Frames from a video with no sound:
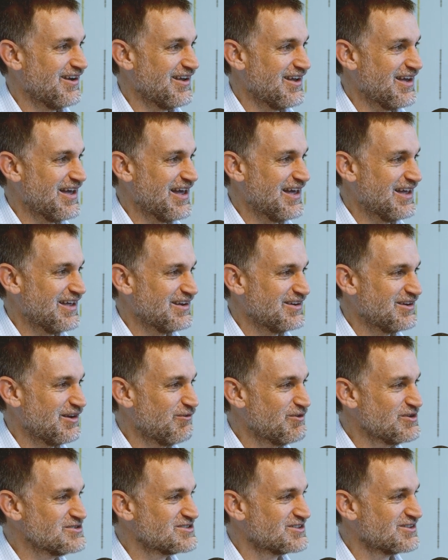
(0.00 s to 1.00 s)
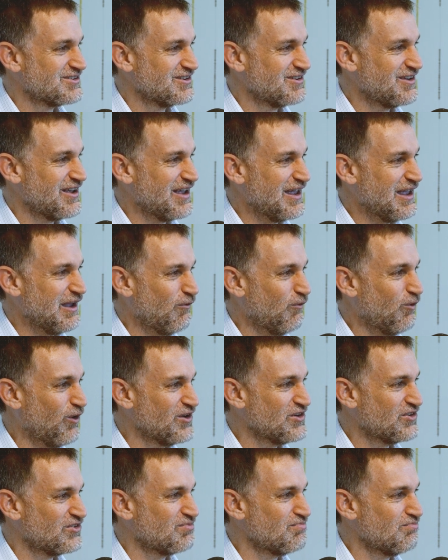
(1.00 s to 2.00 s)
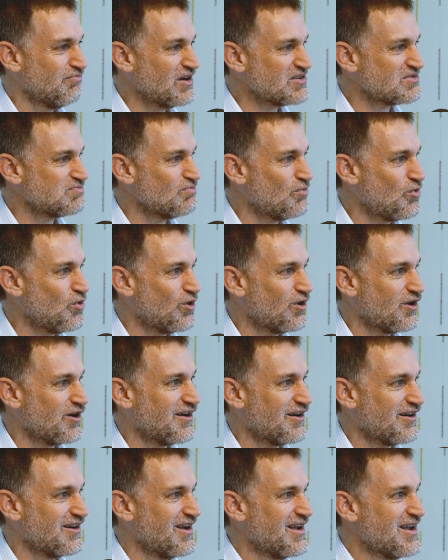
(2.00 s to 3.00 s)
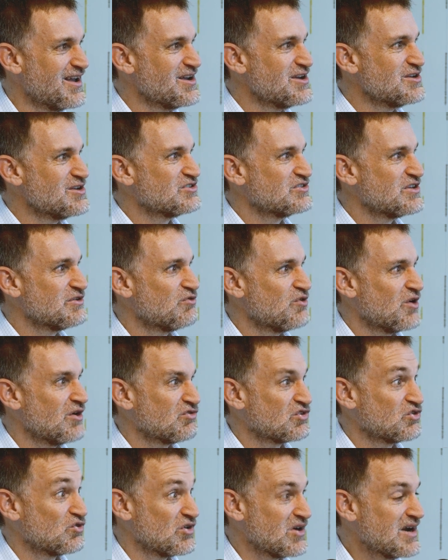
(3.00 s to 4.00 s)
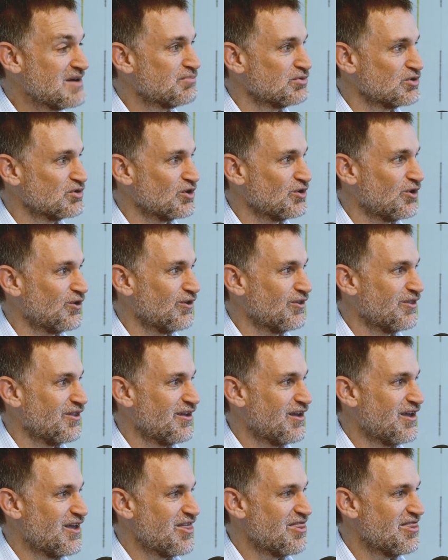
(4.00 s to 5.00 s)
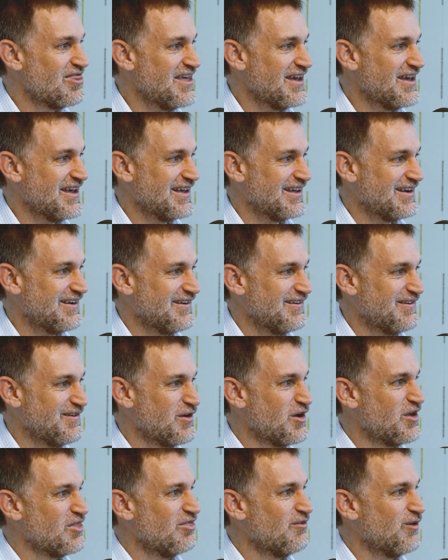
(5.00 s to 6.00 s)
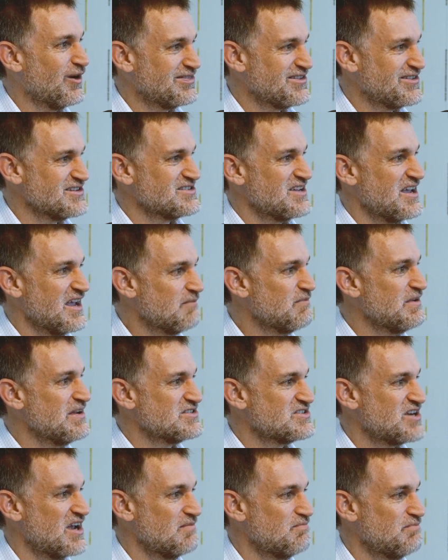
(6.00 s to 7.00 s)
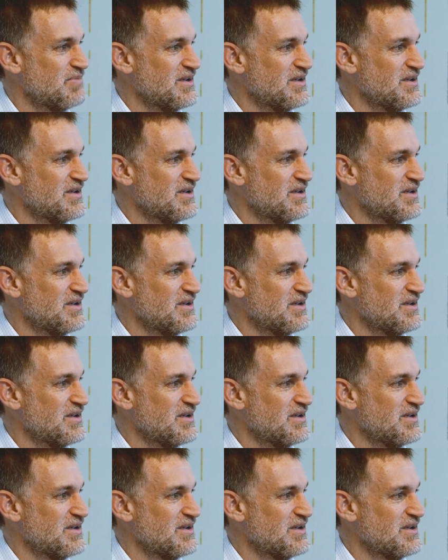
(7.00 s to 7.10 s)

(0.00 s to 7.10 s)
And it was much more cerebral than what this image had